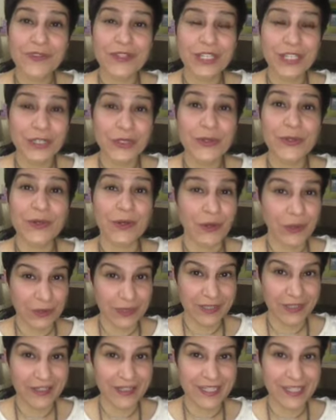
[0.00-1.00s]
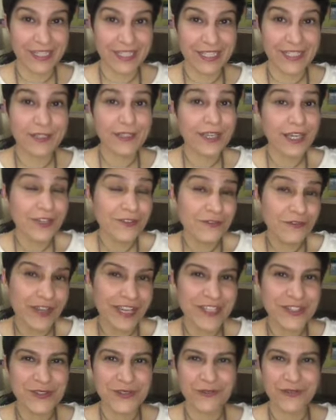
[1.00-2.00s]
in your online and
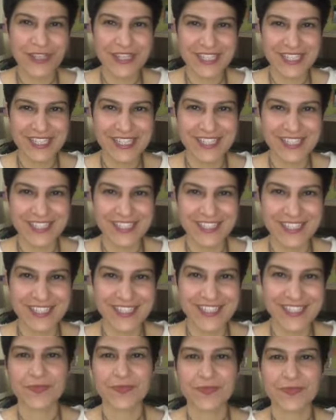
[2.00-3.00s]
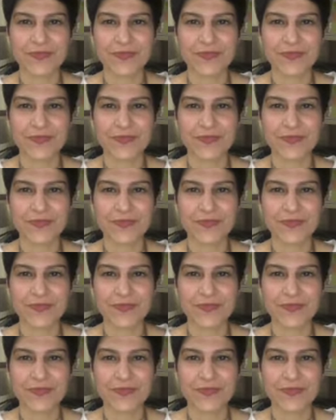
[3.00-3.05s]
face-to-face lessons.